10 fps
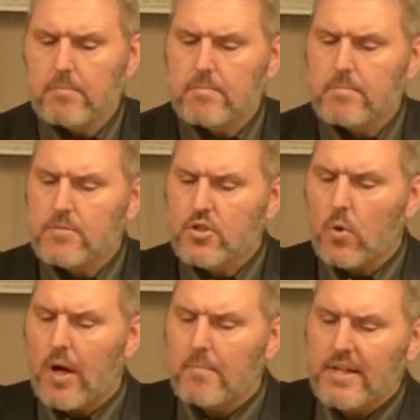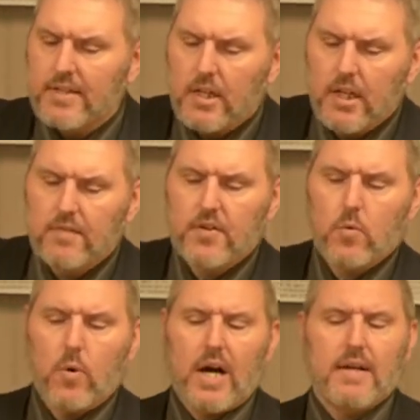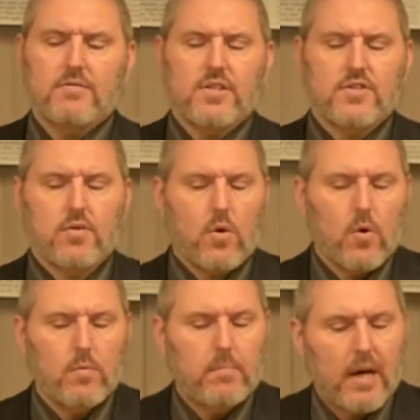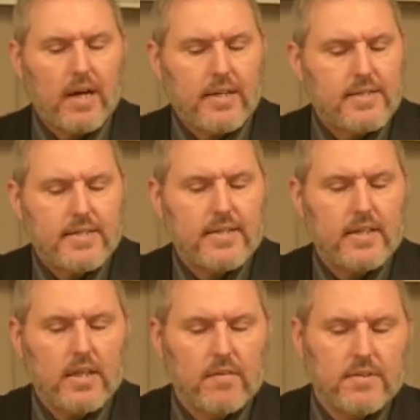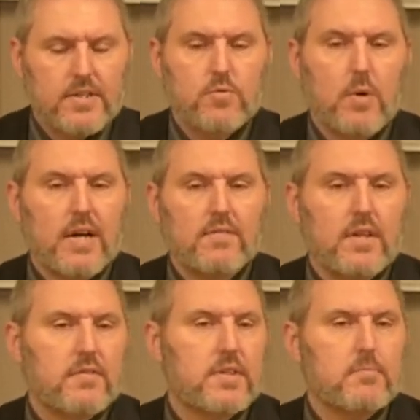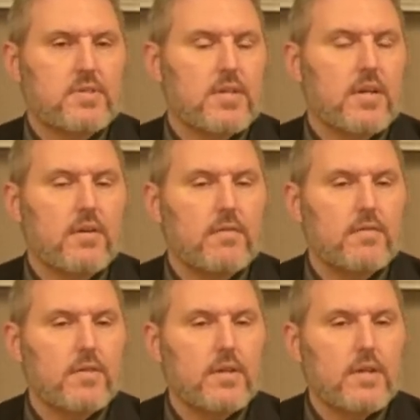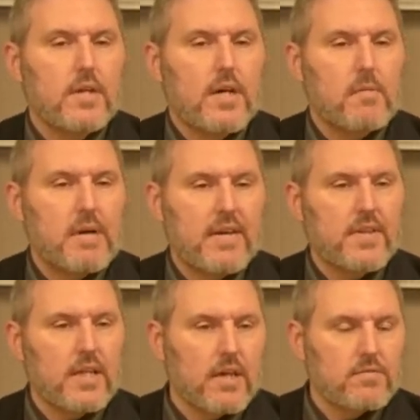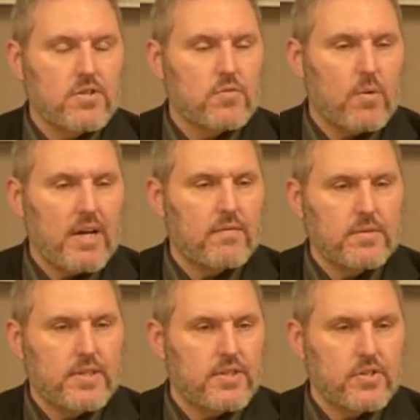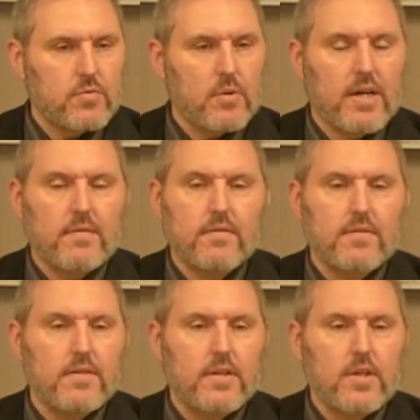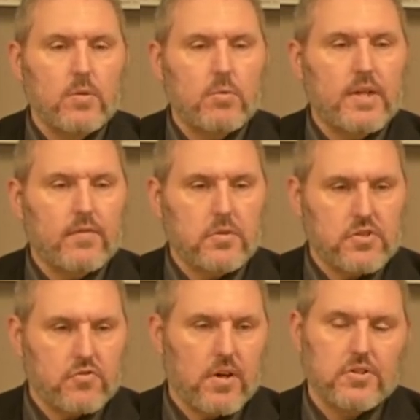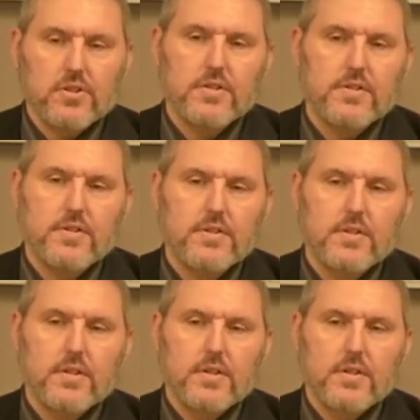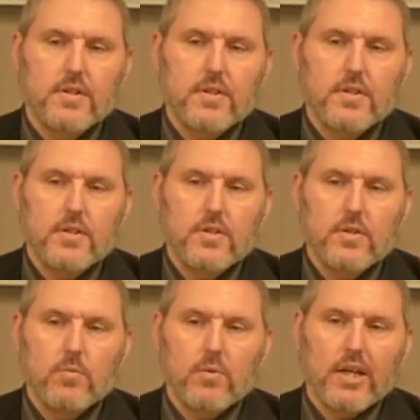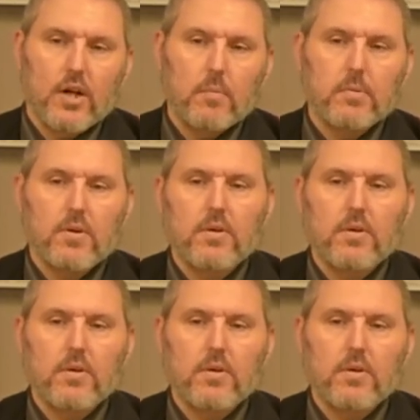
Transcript: So ought men to love their wives as their own bodies. He that loveth his wife loveth himself. A man that loves his wife will teach his wife, will give her instructions, will help her,